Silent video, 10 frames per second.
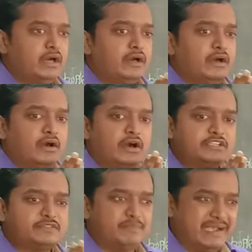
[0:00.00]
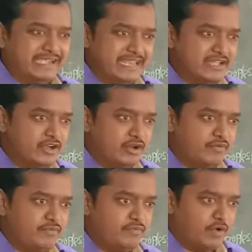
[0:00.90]
or splitting
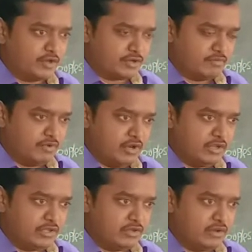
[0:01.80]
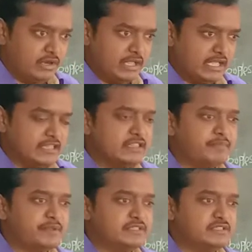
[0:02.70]
of water molecule in the
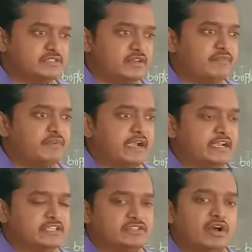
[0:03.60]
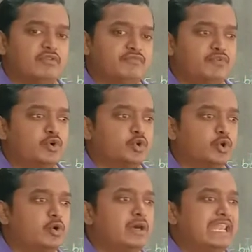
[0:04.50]
presence of light is called
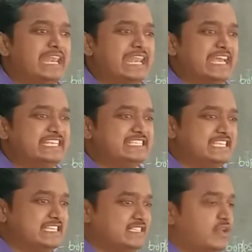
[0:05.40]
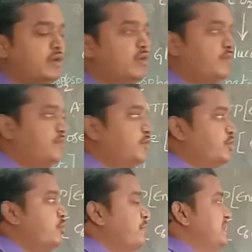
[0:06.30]
photolysis. Photo
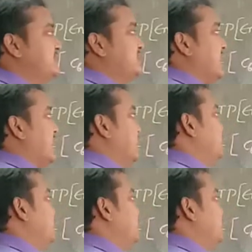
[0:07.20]
means light,